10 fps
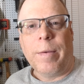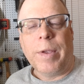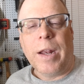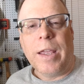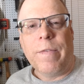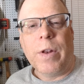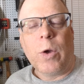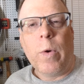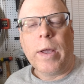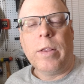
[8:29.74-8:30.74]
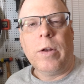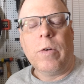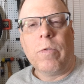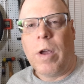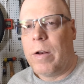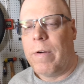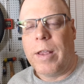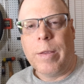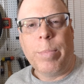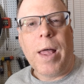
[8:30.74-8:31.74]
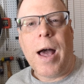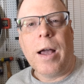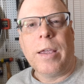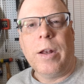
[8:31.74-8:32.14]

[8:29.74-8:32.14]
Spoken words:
I'm gonna give it a quick little run around the block,